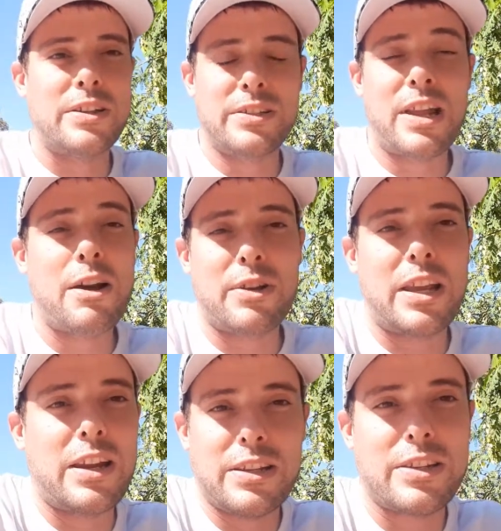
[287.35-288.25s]
He's now
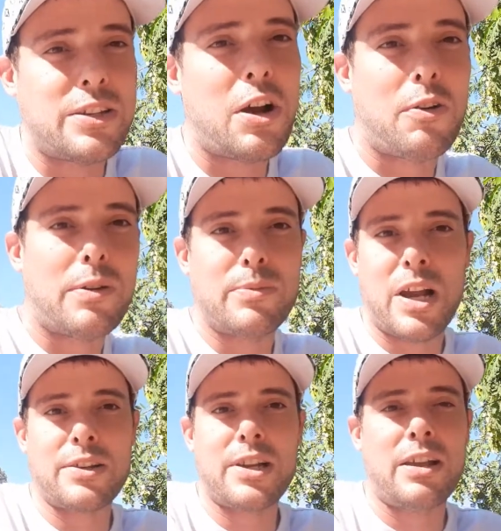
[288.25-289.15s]
getting to know him.
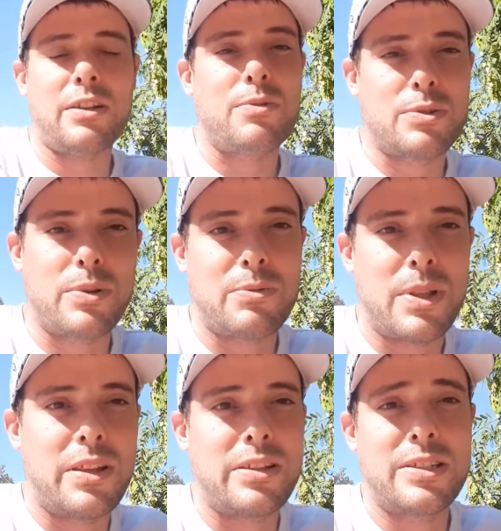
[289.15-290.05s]
Josh Allen was, was
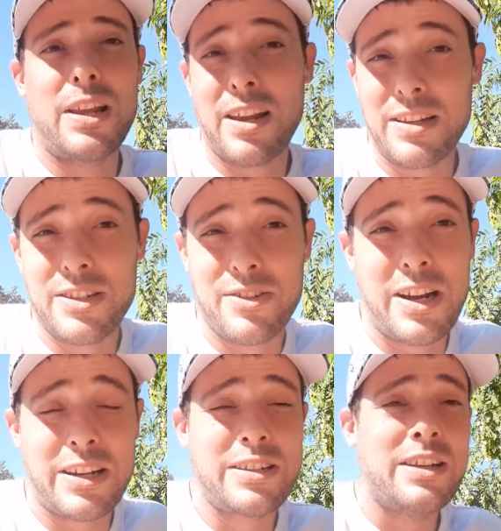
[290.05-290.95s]
with the second
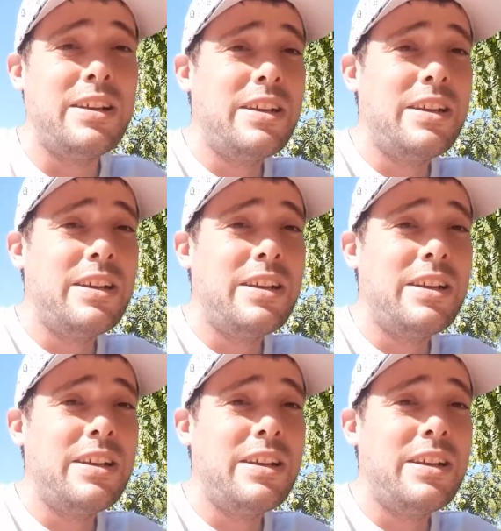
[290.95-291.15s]
strings.